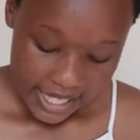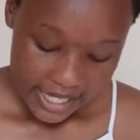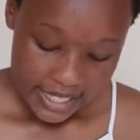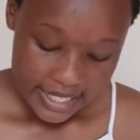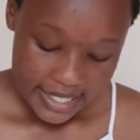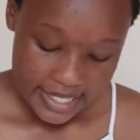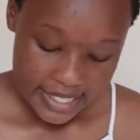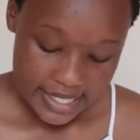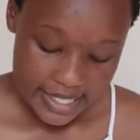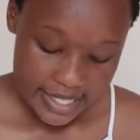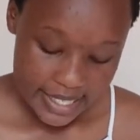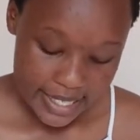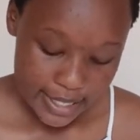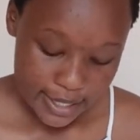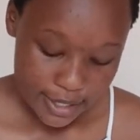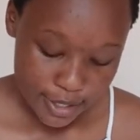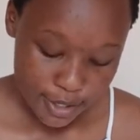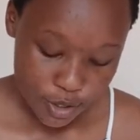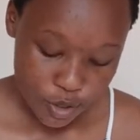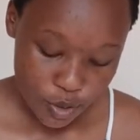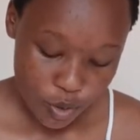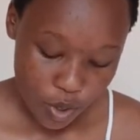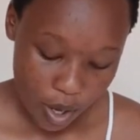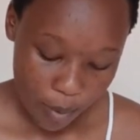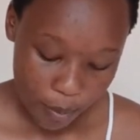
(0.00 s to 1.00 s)

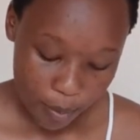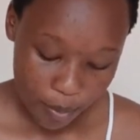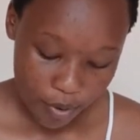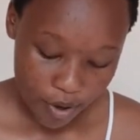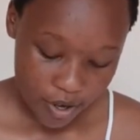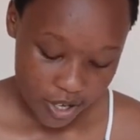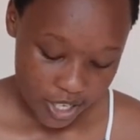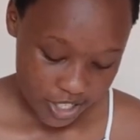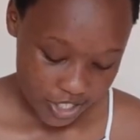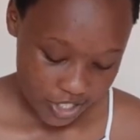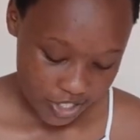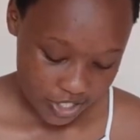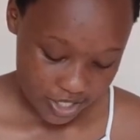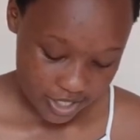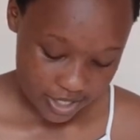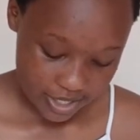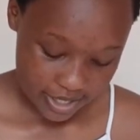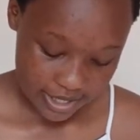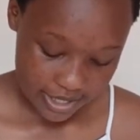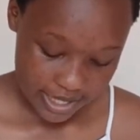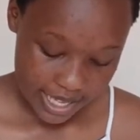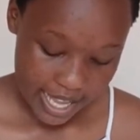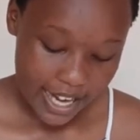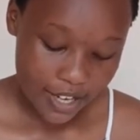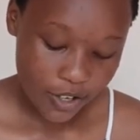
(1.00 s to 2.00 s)
Since you are
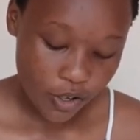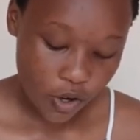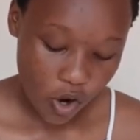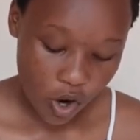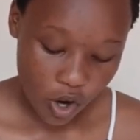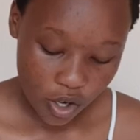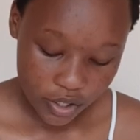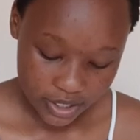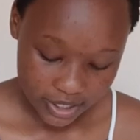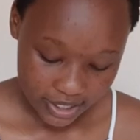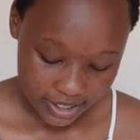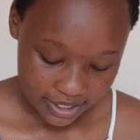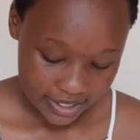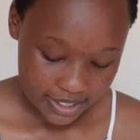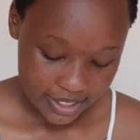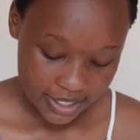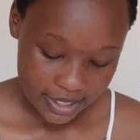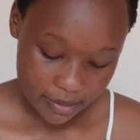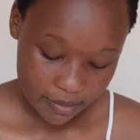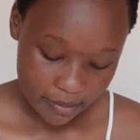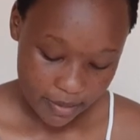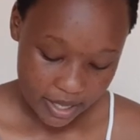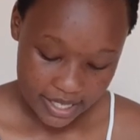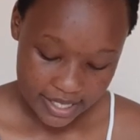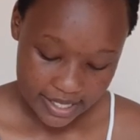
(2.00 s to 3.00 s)
precious and honored
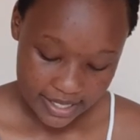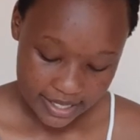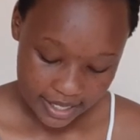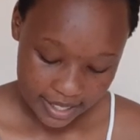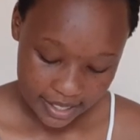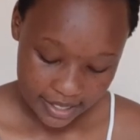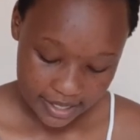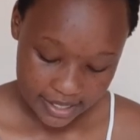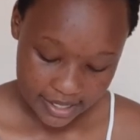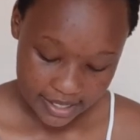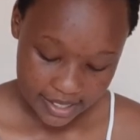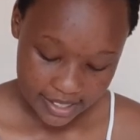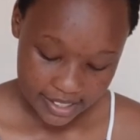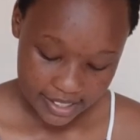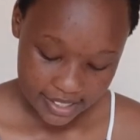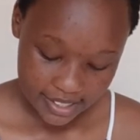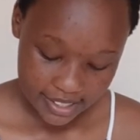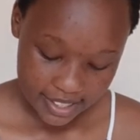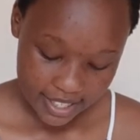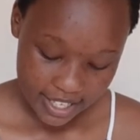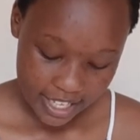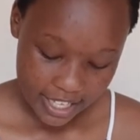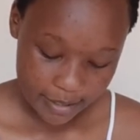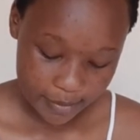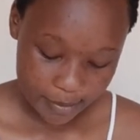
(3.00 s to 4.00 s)
in my sight,
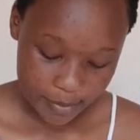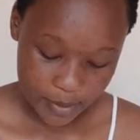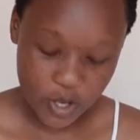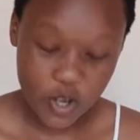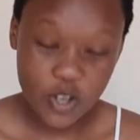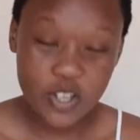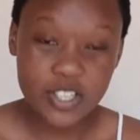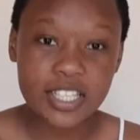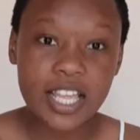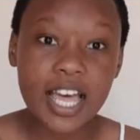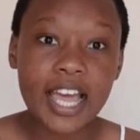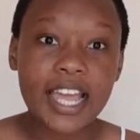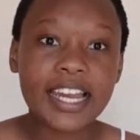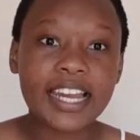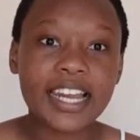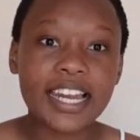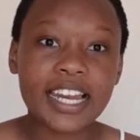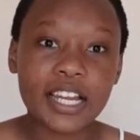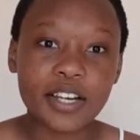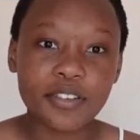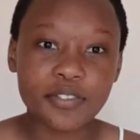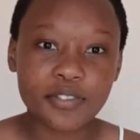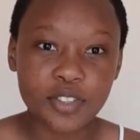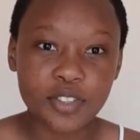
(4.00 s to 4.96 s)
and because I love you.